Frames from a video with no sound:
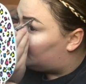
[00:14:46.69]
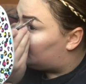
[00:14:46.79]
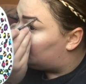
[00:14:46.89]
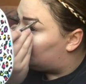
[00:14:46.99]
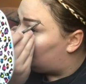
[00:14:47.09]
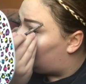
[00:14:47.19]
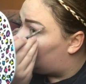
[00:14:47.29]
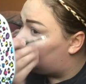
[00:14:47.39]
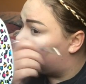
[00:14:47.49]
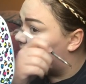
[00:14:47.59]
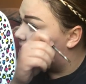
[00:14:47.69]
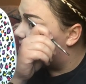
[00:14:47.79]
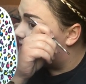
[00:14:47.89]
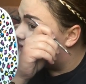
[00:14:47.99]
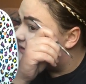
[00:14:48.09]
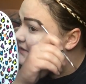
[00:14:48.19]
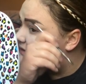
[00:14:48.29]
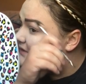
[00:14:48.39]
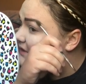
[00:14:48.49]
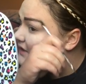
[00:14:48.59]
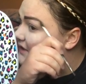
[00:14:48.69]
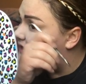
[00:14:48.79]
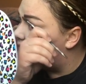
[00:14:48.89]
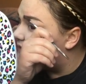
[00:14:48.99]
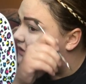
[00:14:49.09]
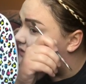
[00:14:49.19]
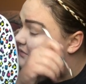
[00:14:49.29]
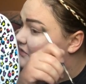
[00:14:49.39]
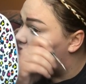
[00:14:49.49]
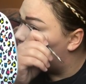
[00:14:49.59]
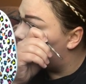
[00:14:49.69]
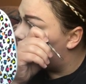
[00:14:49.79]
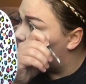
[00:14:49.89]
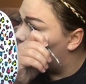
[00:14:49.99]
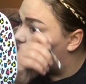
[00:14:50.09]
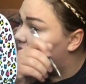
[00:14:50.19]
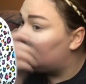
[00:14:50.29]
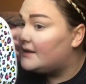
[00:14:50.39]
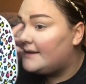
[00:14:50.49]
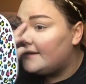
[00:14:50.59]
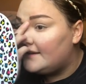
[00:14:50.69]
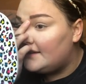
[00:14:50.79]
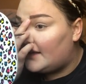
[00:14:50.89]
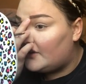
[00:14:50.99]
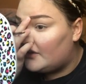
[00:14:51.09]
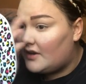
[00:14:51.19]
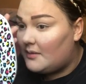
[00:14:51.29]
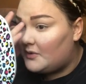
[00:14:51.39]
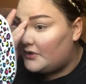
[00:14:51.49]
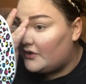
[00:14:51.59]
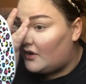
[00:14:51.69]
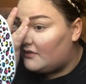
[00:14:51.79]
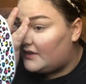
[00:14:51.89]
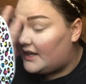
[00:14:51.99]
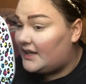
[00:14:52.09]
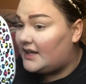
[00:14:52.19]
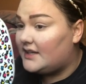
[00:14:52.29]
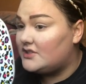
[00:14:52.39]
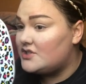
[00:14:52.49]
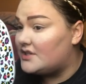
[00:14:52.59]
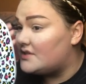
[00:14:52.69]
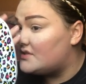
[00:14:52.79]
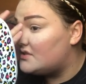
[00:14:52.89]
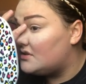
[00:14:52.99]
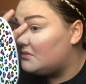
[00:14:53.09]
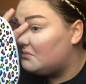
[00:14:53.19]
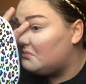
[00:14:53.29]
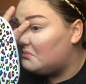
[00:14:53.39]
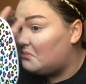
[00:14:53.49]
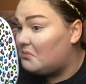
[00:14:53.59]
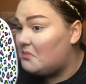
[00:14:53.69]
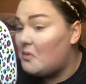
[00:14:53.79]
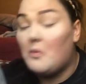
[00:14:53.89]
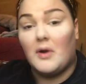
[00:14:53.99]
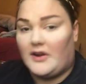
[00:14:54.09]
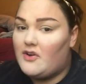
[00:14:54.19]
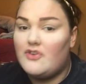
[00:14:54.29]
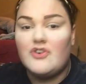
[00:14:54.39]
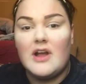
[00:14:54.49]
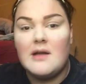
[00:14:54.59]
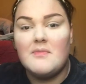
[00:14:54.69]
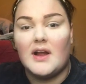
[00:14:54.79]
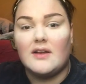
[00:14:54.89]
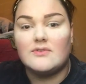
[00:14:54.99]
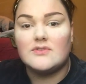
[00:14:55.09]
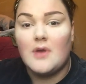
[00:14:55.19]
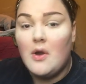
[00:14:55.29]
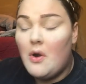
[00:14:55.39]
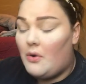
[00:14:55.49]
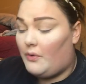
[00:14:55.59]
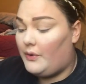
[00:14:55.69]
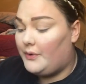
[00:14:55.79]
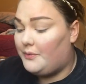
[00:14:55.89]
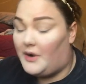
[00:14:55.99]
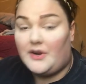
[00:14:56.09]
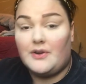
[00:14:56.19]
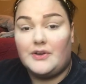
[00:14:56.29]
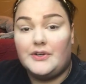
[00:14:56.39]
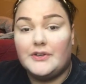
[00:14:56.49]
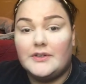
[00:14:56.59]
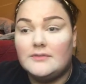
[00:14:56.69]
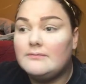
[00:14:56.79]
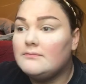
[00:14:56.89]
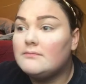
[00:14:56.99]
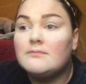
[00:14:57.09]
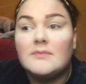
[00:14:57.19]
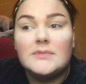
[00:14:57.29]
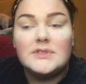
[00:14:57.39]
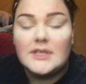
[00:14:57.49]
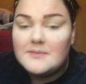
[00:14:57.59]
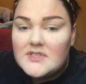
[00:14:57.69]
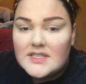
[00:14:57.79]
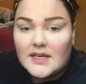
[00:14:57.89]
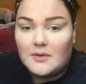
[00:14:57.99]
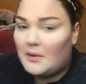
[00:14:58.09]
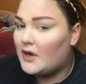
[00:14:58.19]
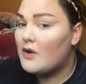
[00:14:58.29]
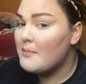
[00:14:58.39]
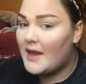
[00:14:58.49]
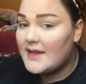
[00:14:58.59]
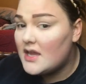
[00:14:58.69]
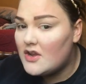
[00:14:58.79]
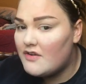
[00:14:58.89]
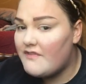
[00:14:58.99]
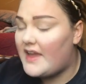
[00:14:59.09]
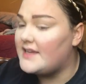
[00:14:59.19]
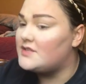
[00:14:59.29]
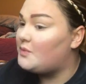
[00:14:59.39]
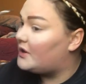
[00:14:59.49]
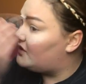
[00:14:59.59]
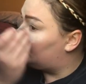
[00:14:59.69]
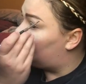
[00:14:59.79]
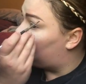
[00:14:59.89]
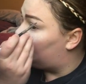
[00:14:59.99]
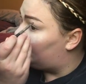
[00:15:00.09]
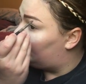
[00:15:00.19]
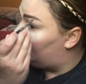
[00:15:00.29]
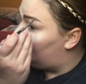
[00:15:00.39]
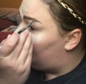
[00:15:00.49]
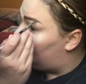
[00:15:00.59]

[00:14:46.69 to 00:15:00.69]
It's not gonna kill you to take your time on your off day and just work on your eyebrows, or work on your lipstick, work on baking your face, work on doing your